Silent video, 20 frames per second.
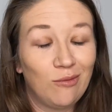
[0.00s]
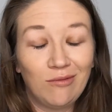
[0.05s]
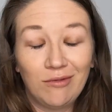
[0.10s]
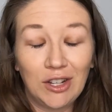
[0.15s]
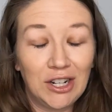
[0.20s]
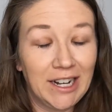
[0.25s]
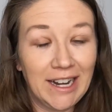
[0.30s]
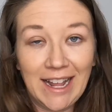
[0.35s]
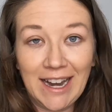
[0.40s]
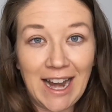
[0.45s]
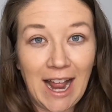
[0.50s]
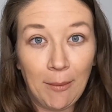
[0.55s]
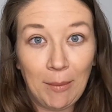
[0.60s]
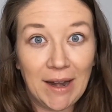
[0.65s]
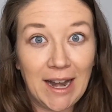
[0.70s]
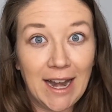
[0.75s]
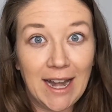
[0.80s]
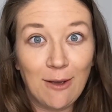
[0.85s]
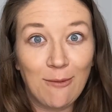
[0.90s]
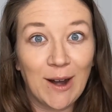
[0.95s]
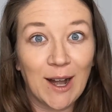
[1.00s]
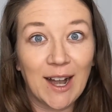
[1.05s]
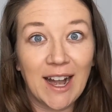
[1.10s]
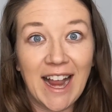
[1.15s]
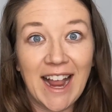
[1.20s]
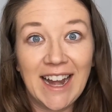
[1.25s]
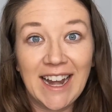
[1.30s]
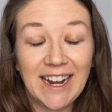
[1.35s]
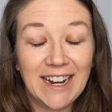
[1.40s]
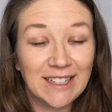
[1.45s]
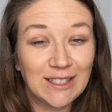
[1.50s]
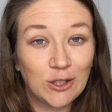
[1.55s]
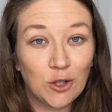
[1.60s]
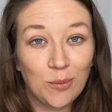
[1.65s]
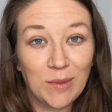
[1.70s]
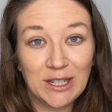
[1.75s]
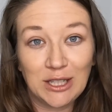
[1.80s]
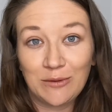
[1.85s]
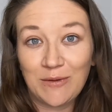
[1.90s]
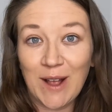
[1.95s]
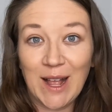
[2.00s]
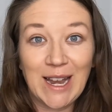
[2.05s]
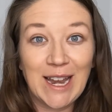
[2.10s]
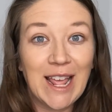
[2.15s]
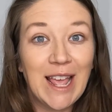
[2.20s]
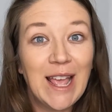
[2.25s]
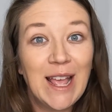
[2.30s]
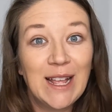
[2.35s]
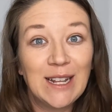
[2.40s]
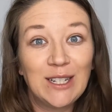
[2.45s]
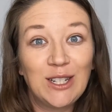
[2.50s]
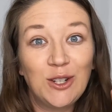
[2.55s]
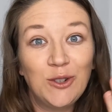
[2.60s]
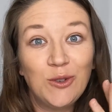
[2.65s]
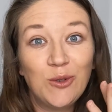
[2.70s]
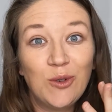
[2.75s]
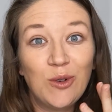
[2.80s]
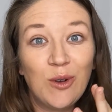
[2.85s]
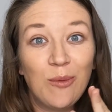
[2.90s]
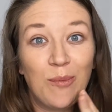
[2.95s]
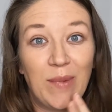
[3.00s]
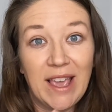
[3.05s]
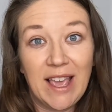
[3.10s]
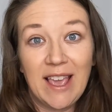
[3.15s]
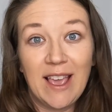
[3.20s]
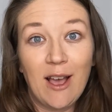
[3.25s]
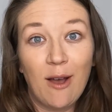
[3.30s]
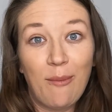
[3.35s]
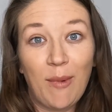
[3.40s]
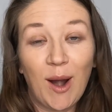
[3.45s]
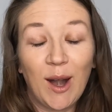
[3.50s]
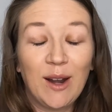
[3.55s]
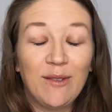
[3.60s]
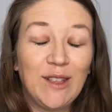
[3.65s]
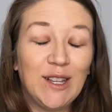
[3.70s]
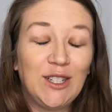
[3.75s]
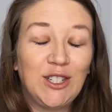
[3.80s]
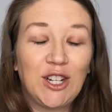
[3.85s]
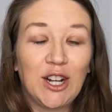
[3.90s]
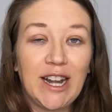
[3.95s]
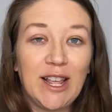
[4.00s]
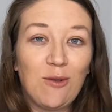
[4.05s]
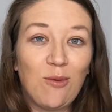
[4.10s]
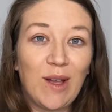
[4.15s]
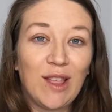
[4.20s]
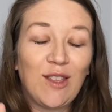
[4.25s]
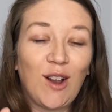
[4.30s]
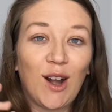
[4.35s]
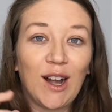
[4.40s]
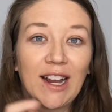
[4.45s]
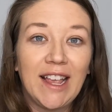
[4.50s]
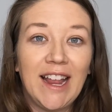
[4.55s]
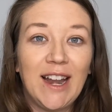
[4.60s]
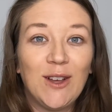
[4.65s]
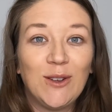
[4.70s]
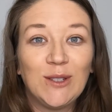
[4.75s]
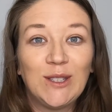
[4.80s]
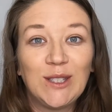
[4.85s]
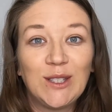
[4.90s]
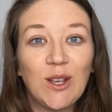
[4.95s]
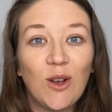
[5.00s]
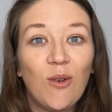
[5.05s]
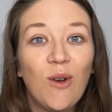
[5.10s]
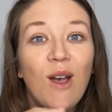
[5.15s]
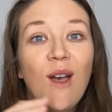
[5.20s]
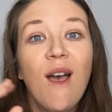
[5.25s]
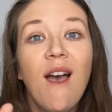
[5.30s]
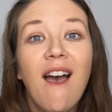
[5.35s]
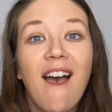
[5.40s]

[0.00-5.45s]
learning can happen anywhere, and it is so much fun to be a part of this journey with our kiddos. So